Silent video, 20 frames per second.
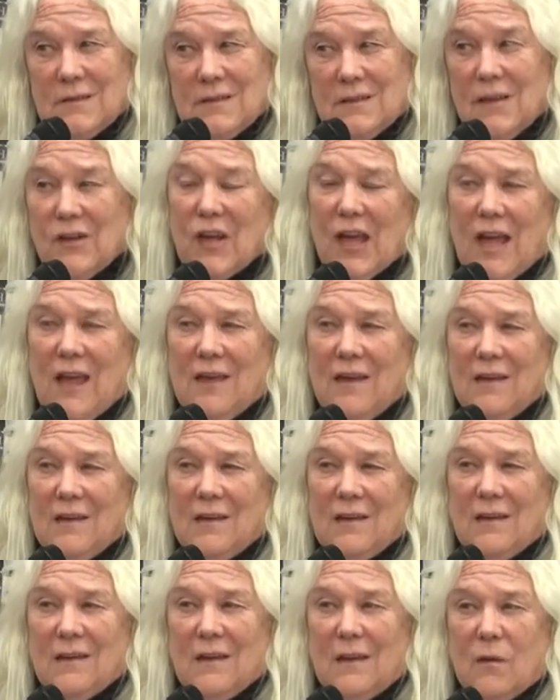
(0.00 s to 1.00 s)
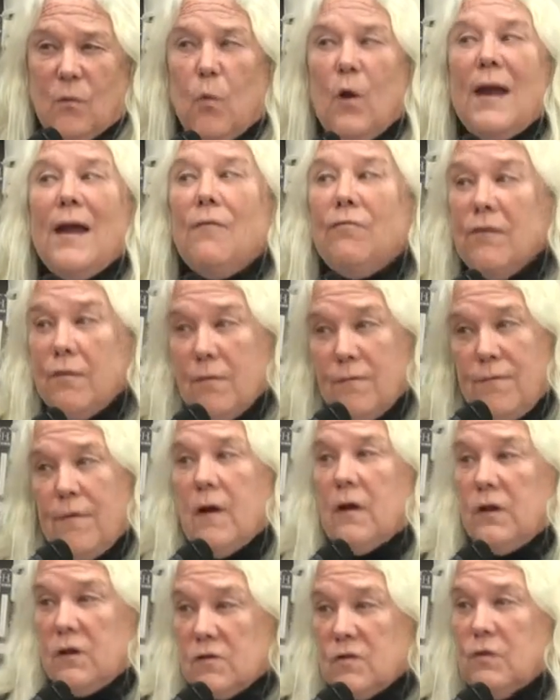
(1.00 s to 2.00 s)
okay? Whatever the
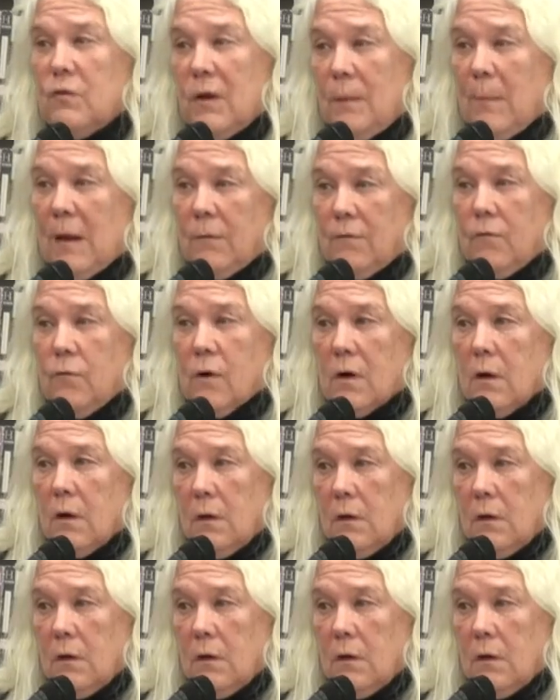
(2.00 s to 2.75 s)
fuck you're screaming for,